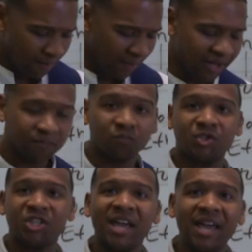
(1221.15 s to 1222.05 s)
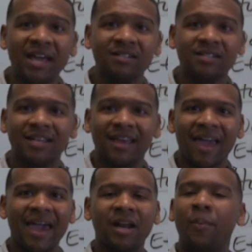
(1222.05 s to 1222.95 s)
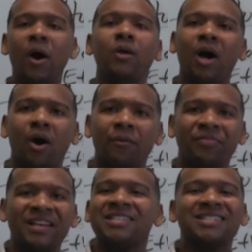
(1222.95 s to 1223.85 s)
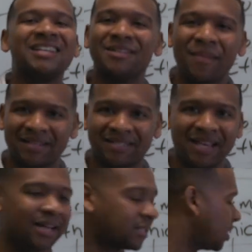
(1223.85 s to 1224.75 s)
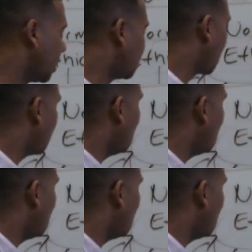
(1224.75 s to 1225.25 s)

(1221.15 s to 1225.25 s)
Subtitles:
But jeans and a polo. It just doesn't make sense. So